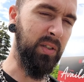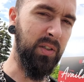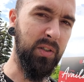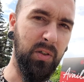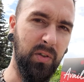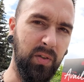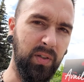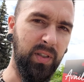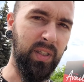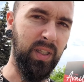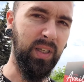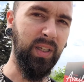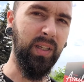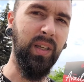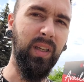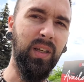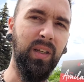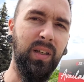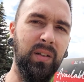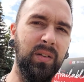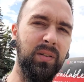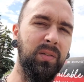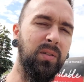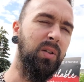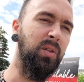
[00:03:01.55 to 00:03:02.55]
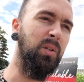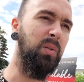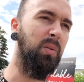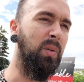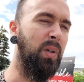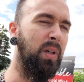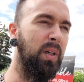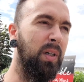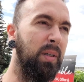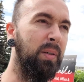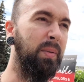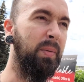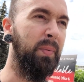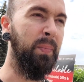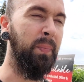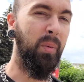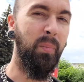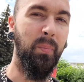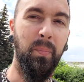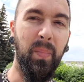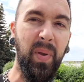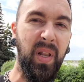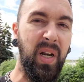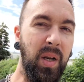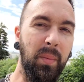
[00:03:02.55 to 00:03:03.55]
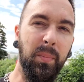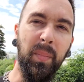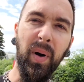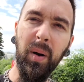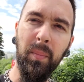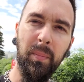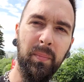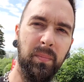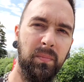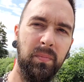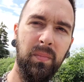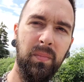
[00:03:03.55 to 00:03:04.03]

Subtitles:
or thinking to a minimum.